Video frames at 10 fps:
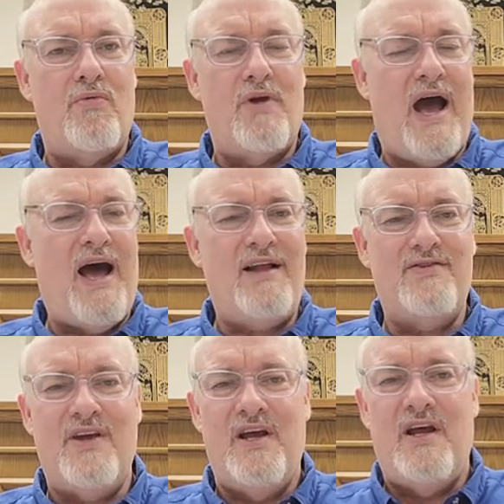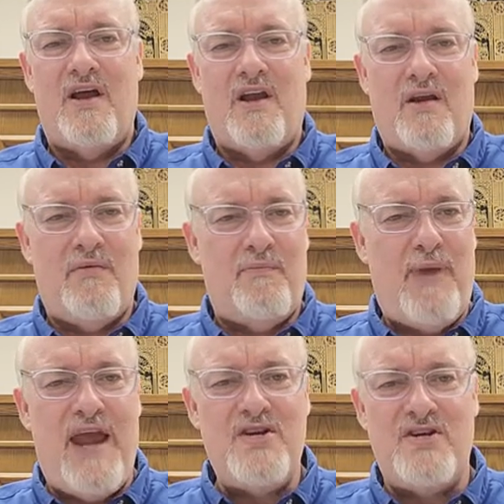God's
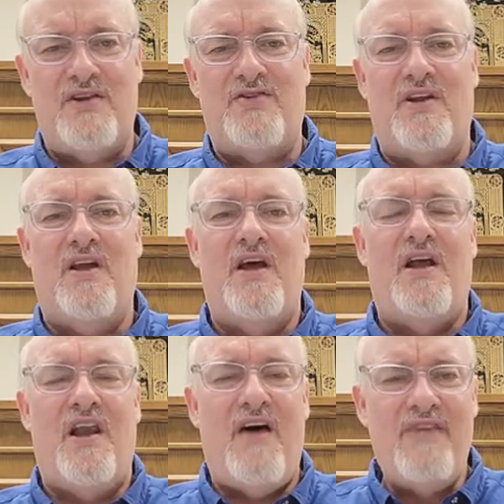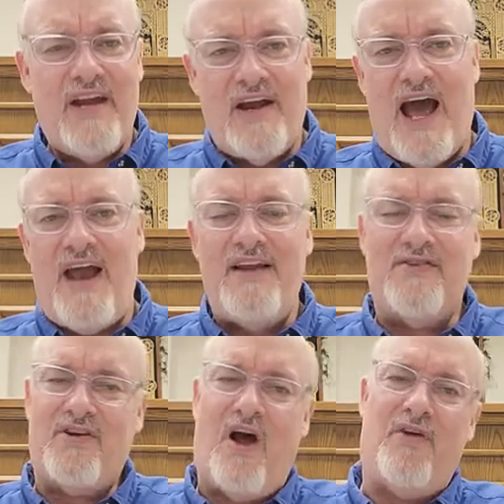patience and loving
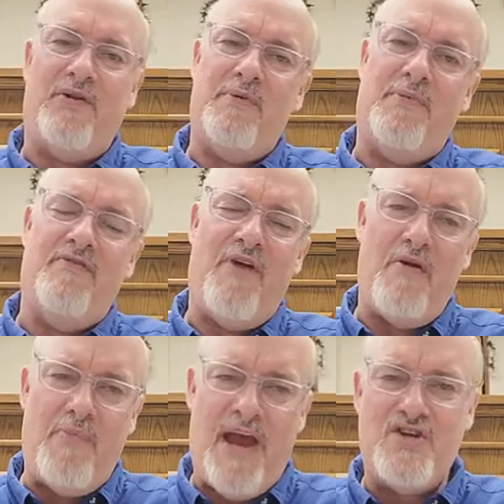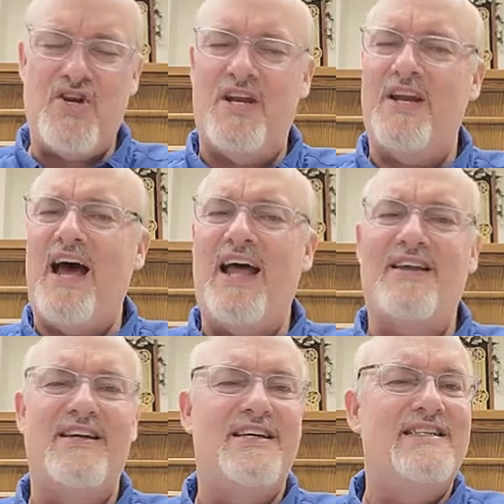kindness cause Him to be very patient and
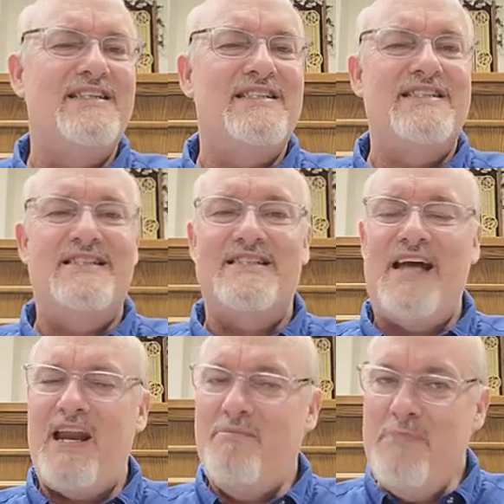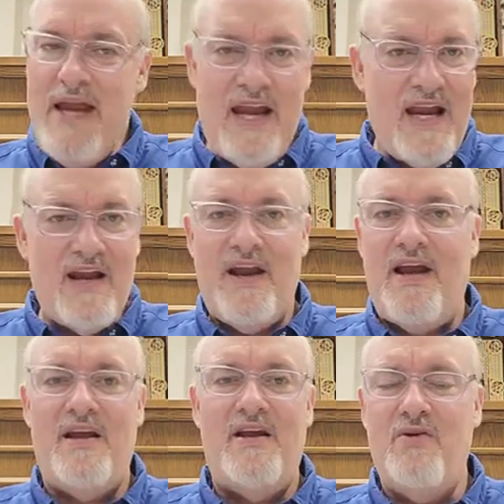not not
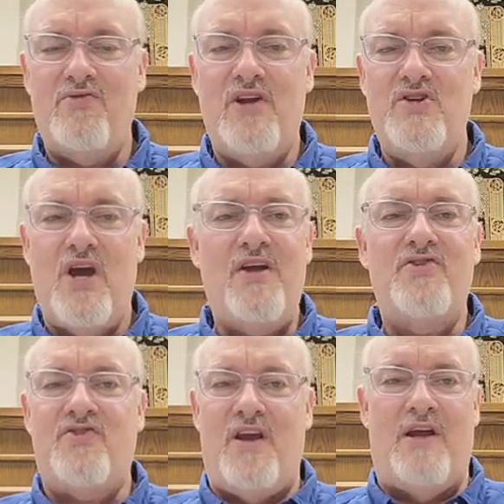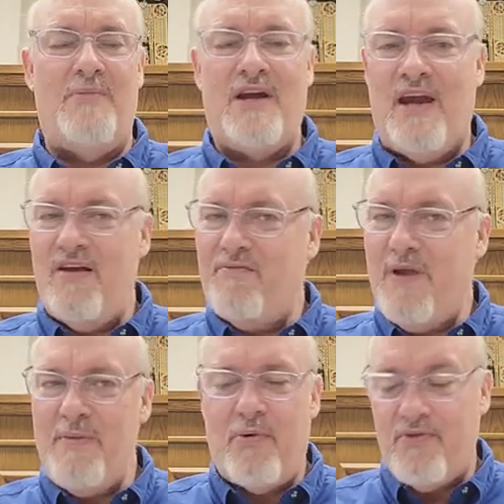immediately usually judge sin, but give people